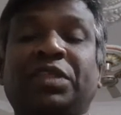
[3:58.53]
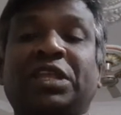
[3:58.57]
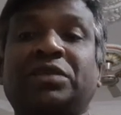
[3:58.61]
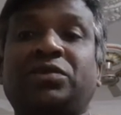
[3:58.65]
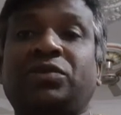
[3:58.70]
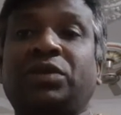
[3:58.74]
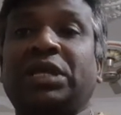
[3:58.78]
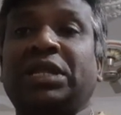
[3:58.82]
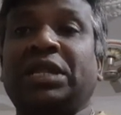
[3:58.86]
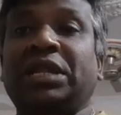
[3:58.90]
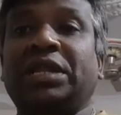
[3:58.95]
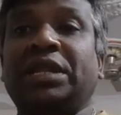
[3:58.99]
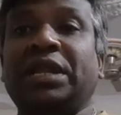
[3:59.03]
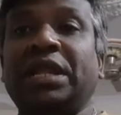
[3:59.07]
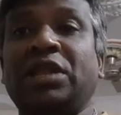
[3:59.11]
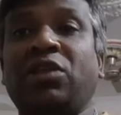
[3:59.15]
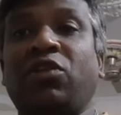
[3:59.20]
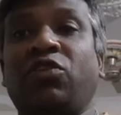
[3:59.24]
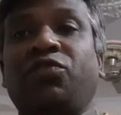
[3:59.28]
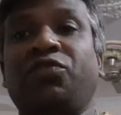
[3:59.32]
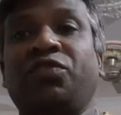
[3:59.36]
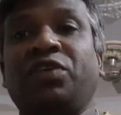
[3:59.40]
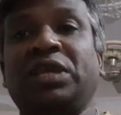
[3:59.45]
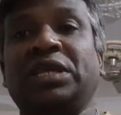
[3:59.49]
So in the
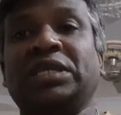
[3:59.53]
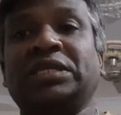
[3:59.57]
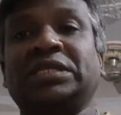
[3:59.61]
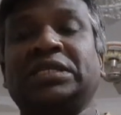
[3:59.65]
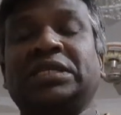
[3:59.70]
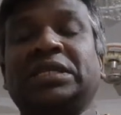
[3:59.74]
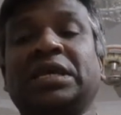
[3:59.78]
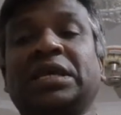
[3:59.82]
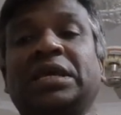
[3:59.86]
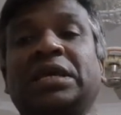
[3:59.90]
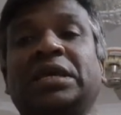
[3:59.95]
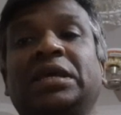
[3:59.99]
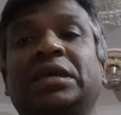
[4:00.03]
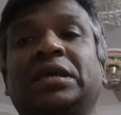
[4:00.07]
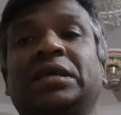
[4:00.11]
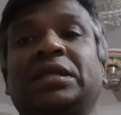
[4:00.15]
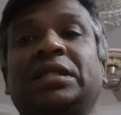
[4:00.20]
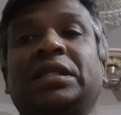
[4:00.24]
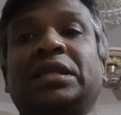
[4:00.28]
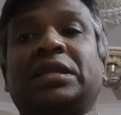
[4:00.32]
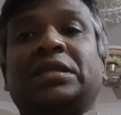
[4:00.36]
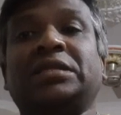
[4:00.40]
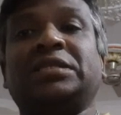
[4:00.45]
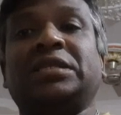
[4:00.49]
telophase,
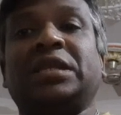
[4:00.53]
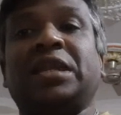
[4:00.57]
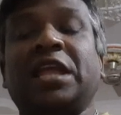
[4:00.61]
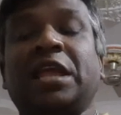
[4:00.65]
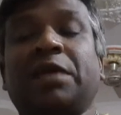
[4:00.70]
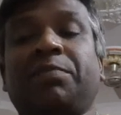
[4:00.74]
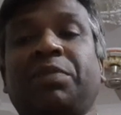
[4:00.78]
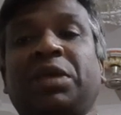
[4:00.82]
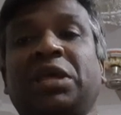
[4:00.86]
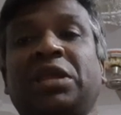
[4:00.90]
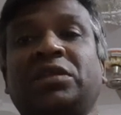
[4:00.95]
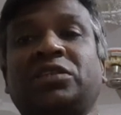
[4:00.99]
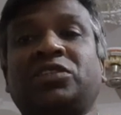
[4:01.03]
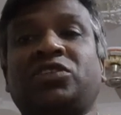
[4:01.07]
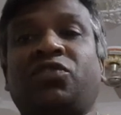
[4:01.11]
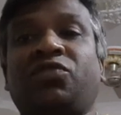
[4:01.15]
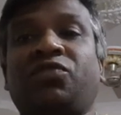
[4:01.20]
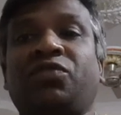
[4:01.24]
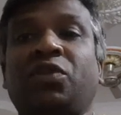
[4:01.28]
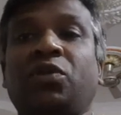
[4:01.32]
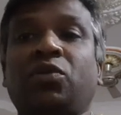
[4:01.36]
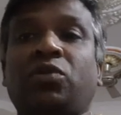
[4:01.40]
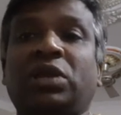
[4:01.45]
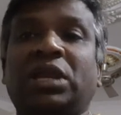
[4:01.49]
there is reappearance
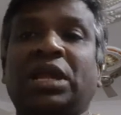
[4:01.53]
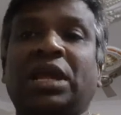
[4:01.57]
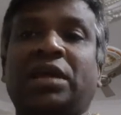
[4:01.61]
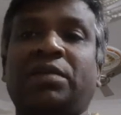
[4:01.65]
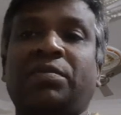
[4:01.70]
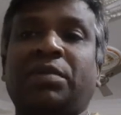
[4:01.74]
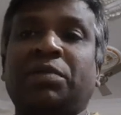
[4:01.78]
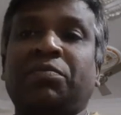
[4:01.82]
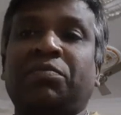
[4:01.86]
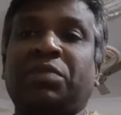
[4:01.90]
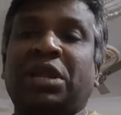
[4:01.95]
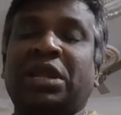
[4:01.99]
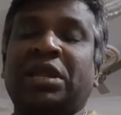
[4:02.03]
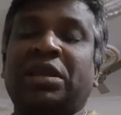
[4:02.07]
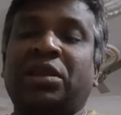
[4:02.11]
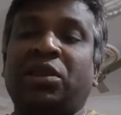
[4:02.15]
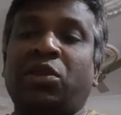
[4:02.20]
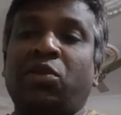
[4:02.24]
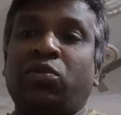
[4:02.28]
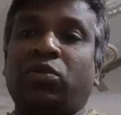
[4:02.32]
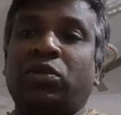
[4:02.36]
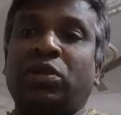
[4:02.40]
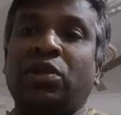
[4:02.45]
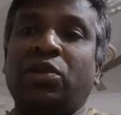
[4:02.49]
of nuclear membrane,
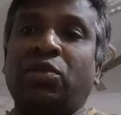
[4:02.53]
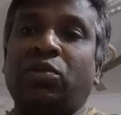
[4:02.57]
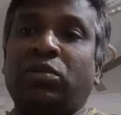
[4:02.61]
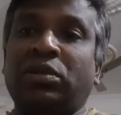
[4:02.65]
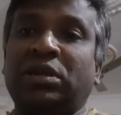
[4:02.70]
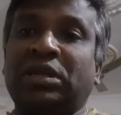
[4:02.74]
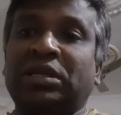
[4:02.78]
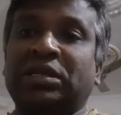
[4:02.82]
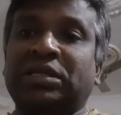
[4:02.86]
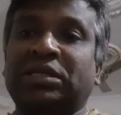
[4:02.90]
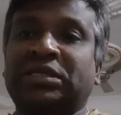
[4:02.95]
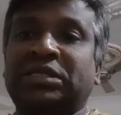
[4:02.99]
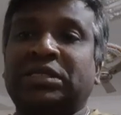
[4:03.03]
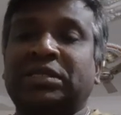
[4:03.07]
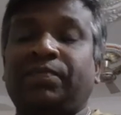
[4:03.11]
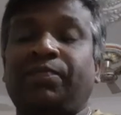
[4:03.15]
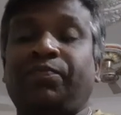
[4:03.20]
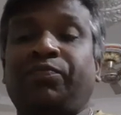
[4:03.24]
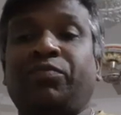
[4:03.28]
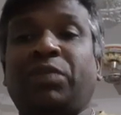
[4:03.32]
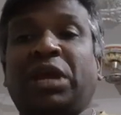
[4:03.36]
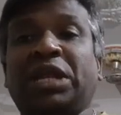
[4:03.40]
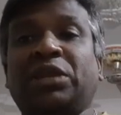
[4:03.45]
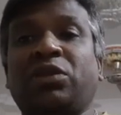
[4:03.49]
nucleolus,
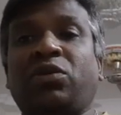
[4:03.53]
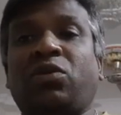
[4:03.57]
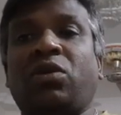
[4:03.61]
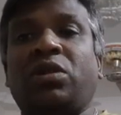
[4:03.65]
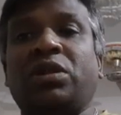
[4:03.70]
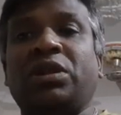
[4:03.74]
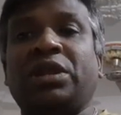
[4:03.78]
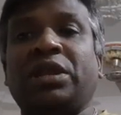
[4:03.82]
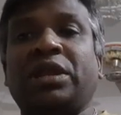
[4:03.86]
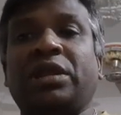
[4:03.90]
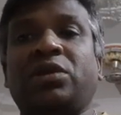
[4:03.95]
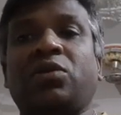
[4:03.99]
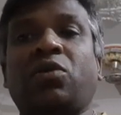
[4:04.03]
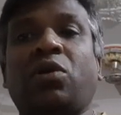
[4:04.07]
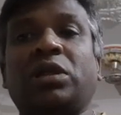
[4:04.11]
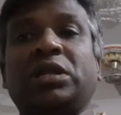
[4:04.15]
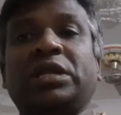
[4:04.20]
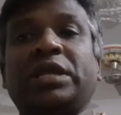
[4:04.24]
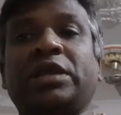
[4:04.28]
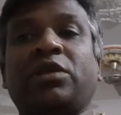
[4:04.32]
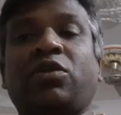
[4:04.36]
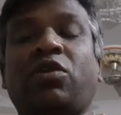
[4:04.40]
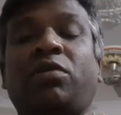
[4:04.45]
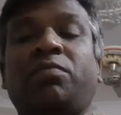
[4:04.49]
mitochondria,
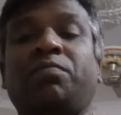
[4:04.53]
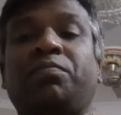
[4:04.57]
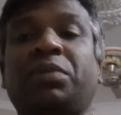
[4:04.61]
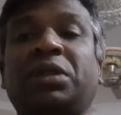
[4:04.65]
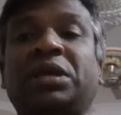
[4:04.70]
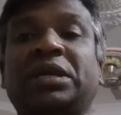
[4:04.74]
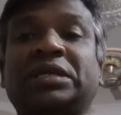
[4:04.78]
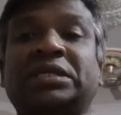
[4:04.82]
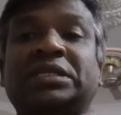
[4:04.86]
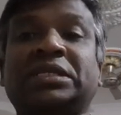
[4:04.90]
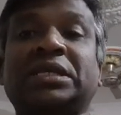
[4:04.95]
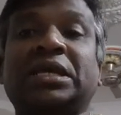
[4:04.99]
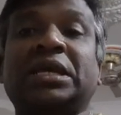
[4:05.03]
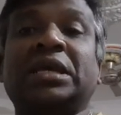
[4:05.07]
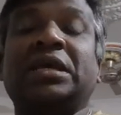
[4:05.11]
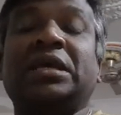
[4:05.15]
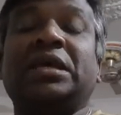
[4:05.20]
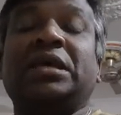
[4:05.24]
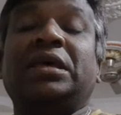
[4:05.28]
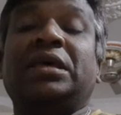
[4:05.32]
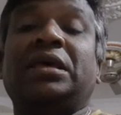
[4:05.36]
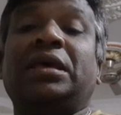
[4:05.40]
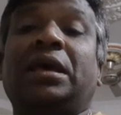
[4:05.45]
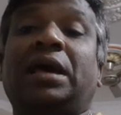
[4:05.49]
Golgi complex,
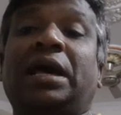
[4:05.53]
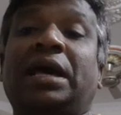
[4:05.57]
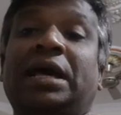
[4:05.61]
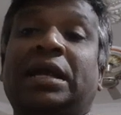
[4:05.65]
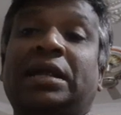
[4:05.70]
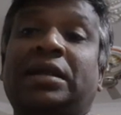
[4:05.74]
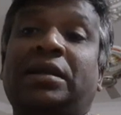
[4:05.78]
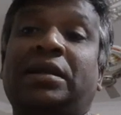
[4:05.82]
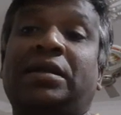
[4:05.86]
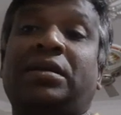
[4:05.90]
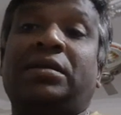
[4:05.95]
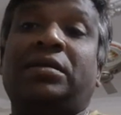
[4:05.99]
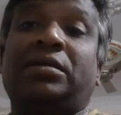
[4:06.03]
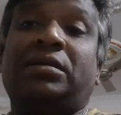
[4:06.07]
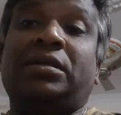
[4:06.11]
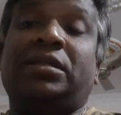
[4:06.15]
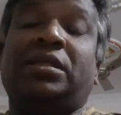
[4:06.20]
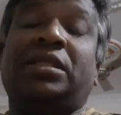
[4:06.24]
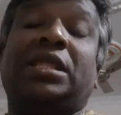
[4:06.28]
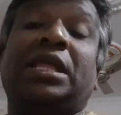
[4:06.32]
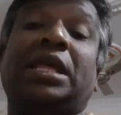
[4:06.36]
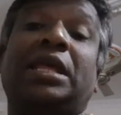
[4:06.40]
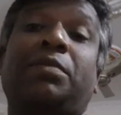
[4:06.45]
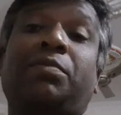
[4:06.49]
and
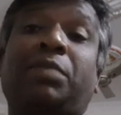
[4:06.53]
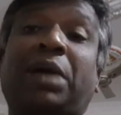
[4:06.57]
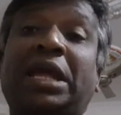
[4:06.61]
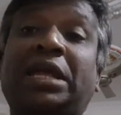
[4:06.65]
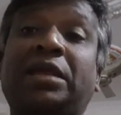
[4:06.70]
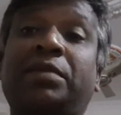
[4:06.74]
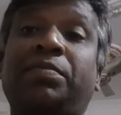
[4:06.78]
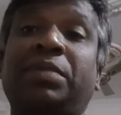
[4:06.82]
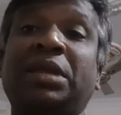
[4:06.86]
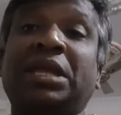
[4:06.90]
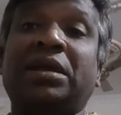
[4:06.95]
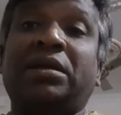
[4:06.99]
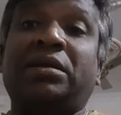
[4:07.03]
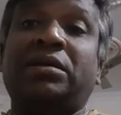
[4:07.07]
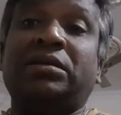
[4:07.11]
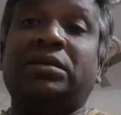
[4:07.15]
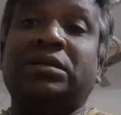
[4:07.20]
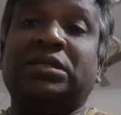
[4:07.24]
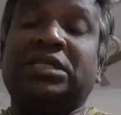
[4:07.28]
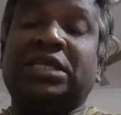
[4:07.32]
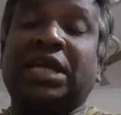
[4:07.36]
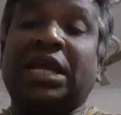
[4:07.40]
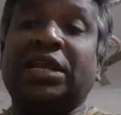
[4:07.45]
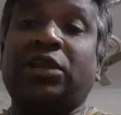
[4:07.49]
there might be a
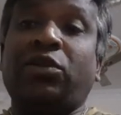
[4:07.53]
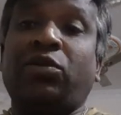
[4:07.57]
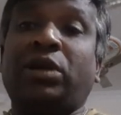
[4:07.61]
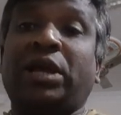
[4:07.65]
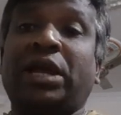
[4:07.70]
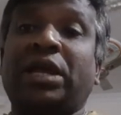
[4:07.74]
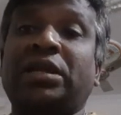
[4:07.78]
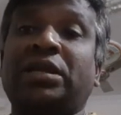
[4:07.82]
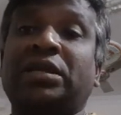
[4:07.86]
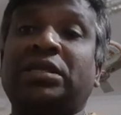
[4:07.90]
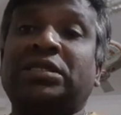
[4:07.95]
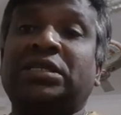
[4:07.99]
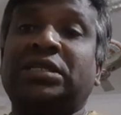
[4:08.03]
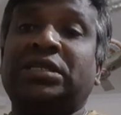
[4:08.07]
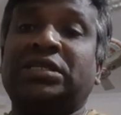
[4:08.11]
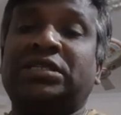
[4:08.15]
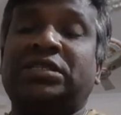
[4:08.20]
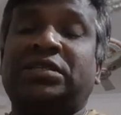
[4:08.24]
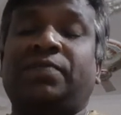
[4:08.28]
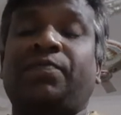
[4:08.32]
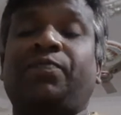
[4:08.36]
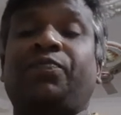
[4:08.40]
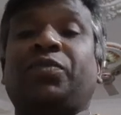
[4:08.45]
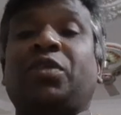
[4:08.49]

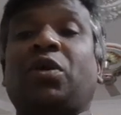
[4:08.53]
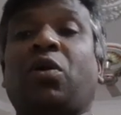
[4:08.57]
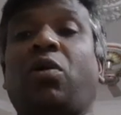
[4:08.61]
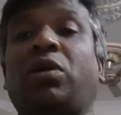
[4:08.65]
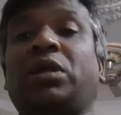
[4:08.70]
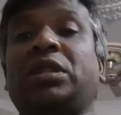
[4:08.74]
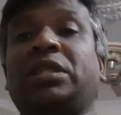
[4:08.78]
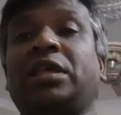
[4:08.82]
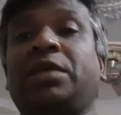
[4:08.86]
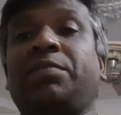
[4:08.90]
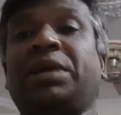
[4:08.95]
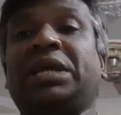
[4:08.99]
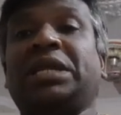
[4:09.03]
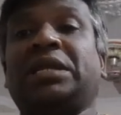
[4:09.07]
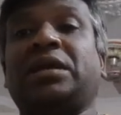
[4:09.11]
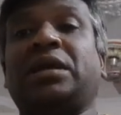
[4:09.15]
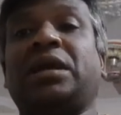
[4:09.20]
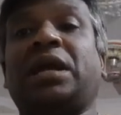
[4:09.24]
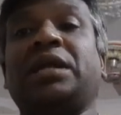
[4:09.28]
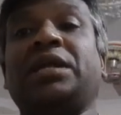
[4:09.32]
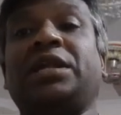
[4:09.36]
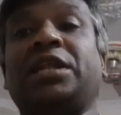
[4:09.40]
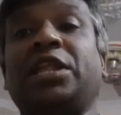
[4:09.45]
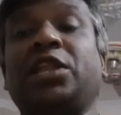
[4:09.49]
cytokinesis, or they might
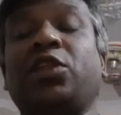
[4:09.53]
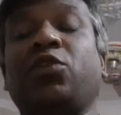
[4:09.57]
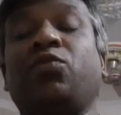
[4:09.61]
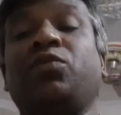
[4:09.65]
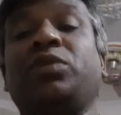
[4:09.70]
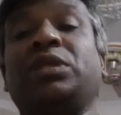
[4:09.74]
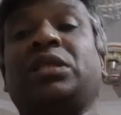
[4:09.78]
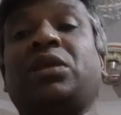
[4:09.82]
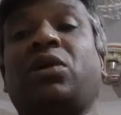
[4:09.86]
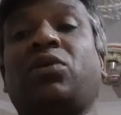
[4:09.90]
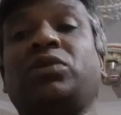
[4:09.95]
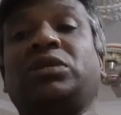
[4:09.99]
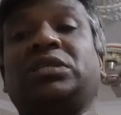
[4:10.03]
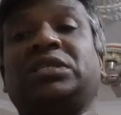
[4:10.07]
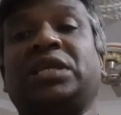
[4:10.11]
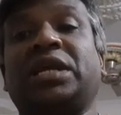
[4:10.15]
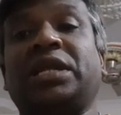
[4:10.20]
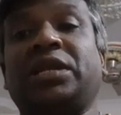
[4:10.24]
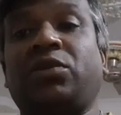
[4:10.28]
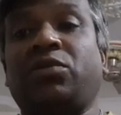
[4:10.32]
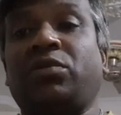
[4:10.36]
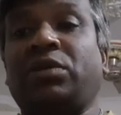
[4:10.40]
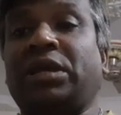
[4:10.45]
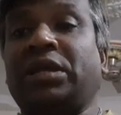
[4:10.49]
continue without
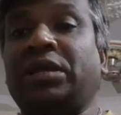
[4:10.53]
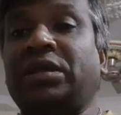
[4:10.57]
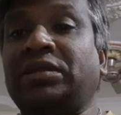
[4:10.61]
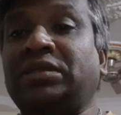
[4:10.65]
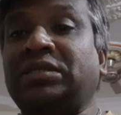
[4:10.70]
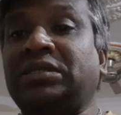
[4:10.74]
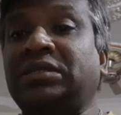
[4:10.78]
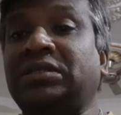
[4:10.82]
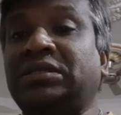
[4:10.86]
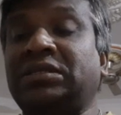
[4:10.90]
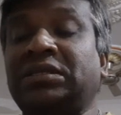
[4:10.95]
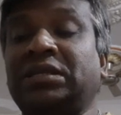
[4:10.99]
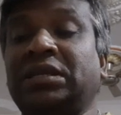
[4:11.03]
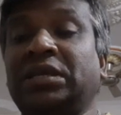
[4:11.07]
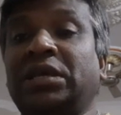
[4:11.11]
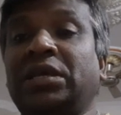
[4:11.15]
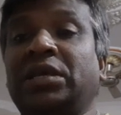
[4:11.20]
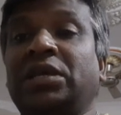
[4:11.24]
cytokinesis.